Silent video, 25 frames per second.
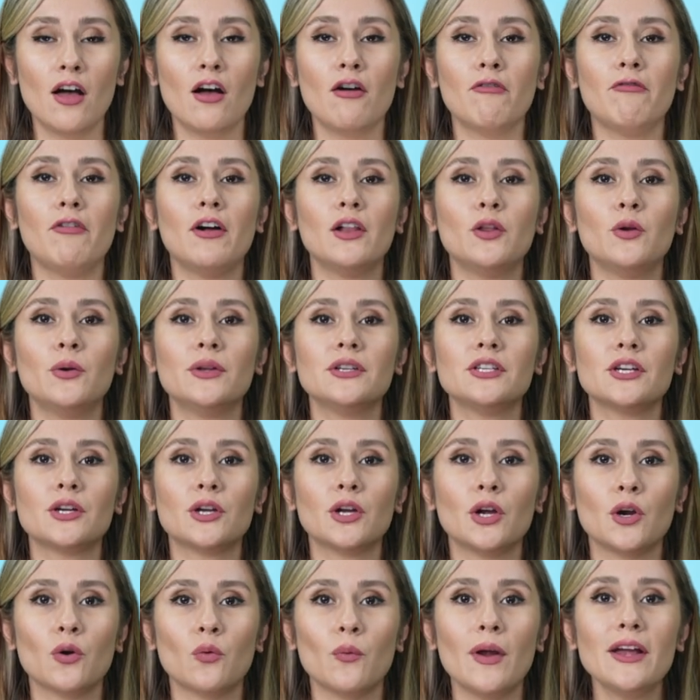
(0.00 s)
following the
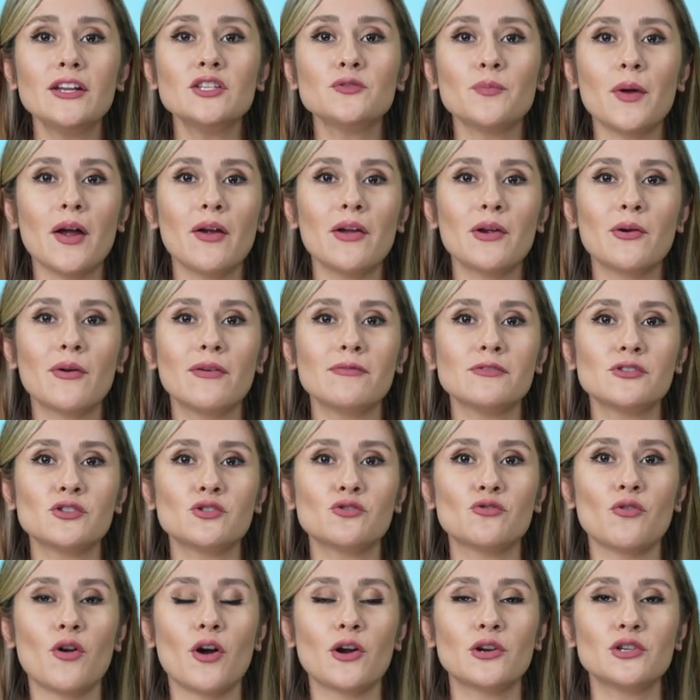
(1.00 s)
correct paragraph
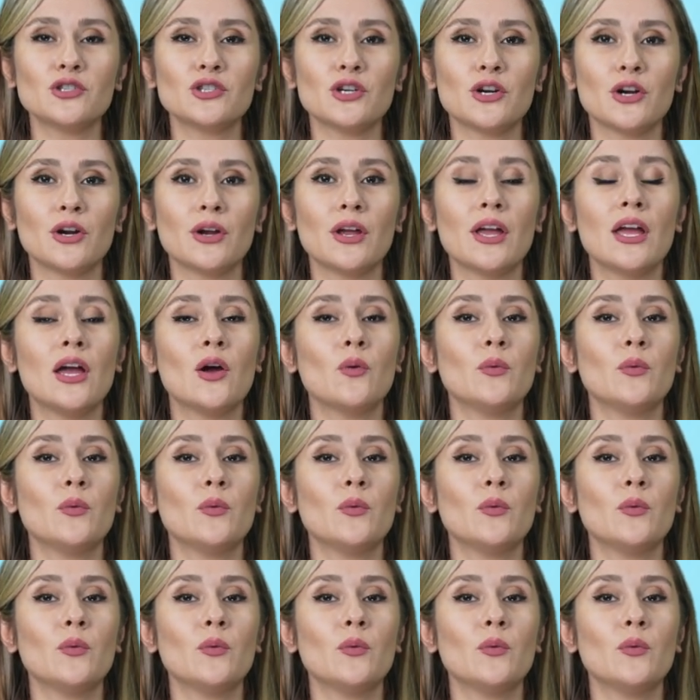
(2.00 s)
structure,